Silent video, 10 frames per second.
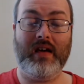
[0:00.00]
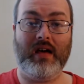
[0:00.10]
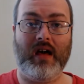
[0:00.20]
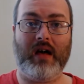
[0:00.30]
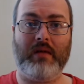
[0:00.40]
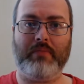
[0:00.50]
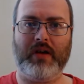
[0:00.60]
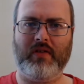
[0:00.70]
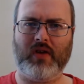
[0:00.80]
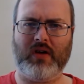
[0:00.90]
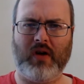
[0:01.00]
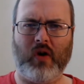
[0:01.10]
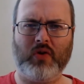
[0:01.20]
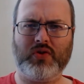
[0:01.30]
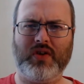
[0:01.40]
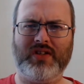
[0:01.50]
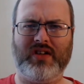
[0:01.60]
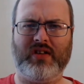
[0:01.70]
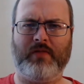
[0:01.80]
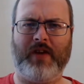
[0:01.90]
But you've got to also
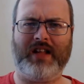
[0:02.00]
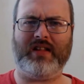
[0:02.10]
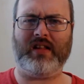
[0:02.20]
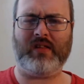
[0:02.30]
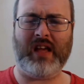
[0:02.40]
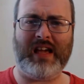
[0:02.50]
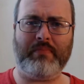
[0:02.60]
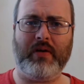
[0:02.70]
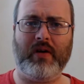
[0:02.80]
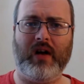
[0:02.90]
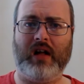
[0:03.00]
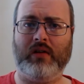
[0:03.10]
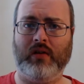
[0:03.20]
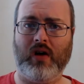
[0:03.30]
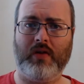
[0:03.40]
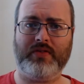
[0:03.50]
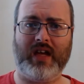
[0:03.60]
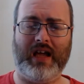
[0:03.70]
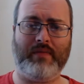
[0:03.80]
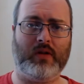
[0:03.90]
consider the fact that they put a lot of time,